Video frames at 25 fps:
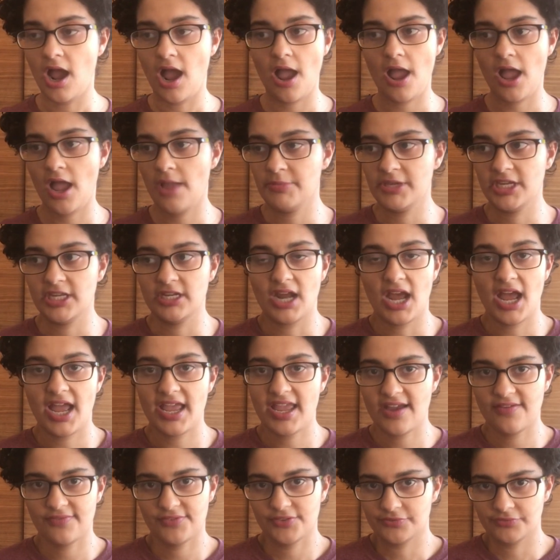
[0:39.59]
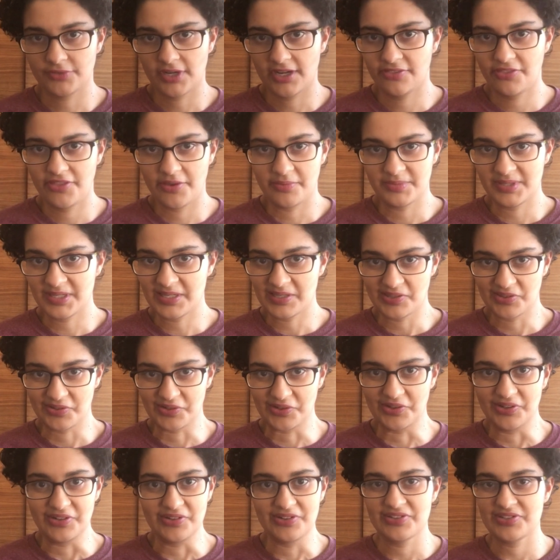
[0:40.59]
I mean, I haven't read them
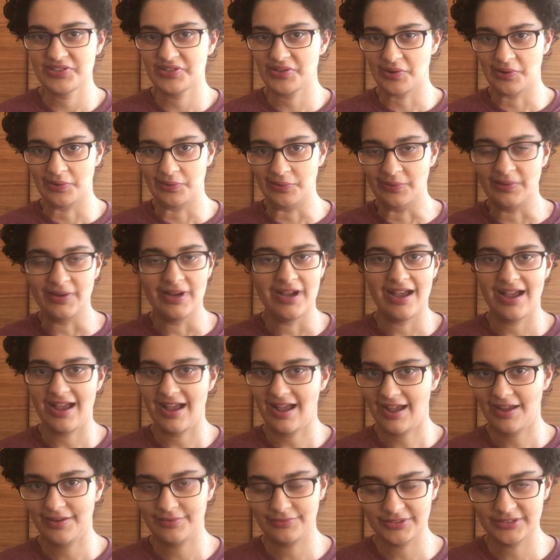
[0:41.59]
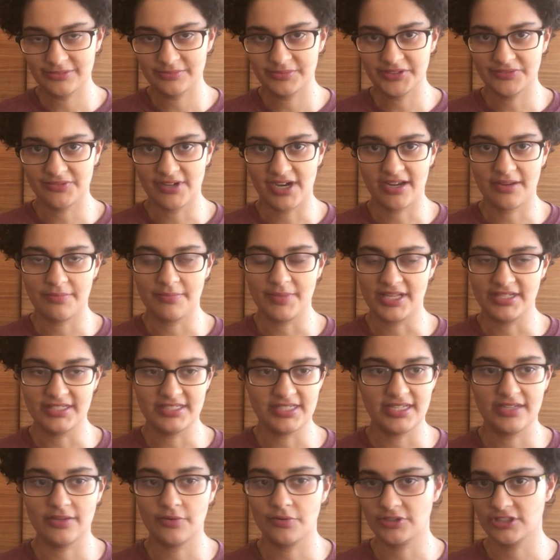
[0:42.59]
either, so I wouldn't be
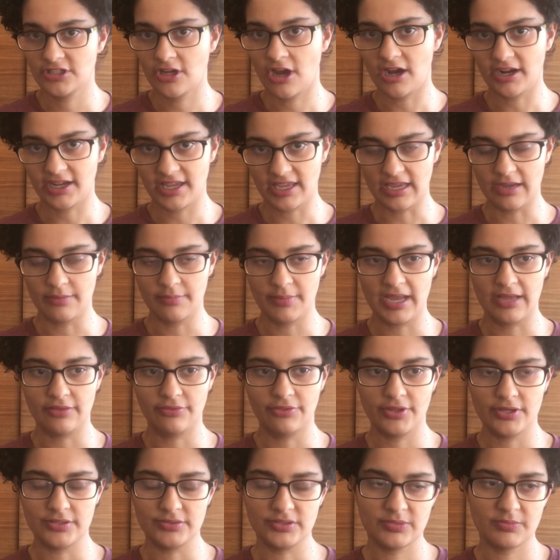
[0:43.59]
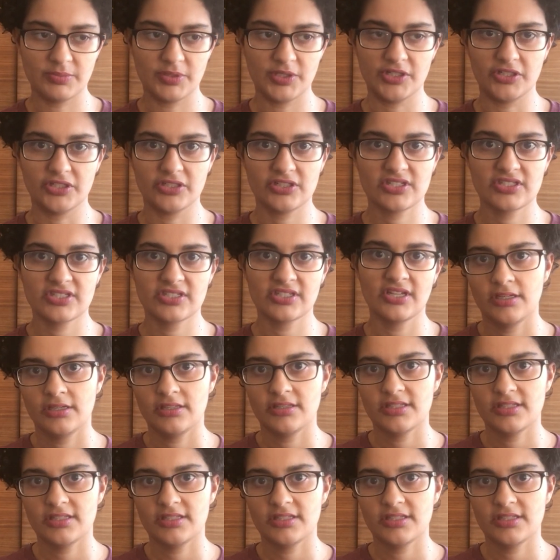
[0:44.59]
recommending or talking about those books.